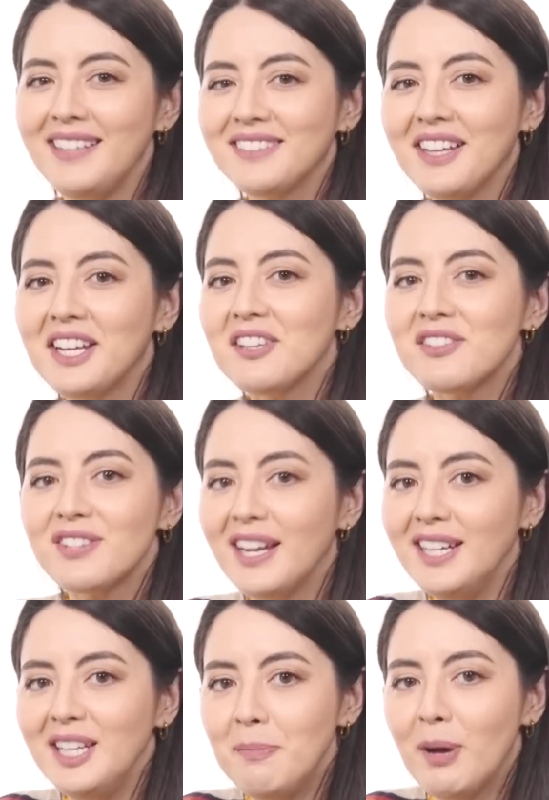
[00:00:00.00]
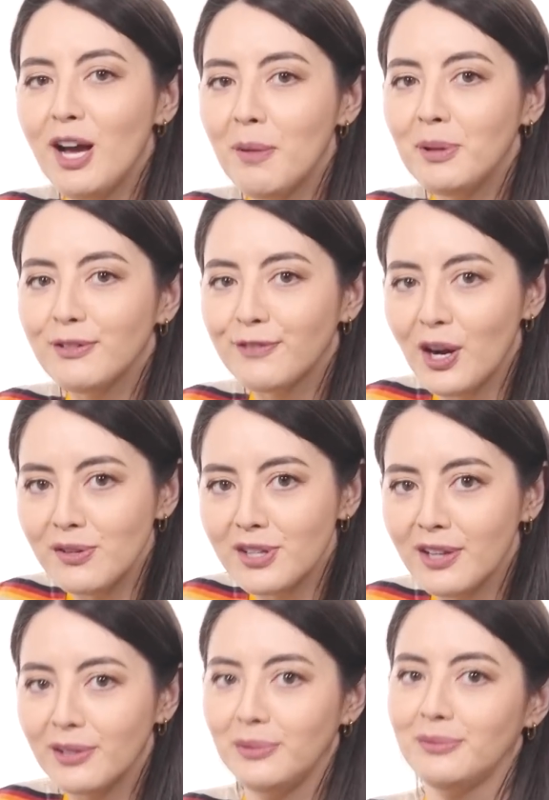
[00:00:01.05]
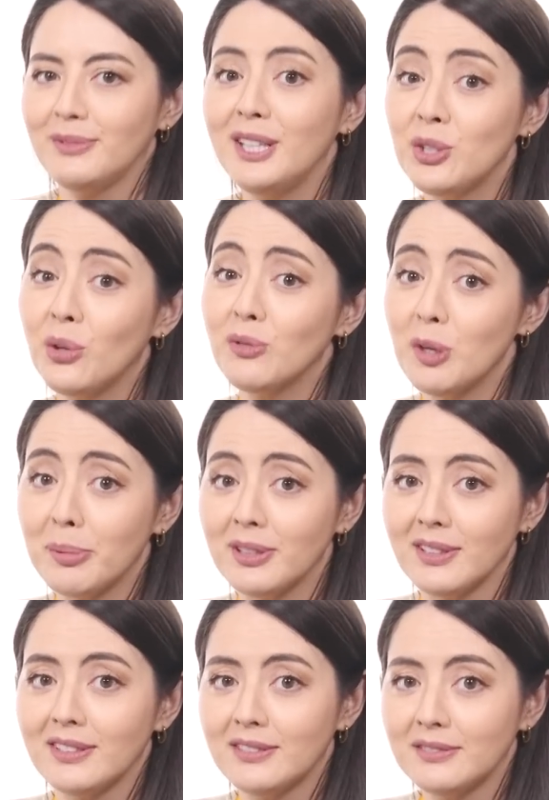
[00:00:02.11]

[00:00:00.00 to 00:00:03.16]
He's like a scaly purple Frodo. Adorable.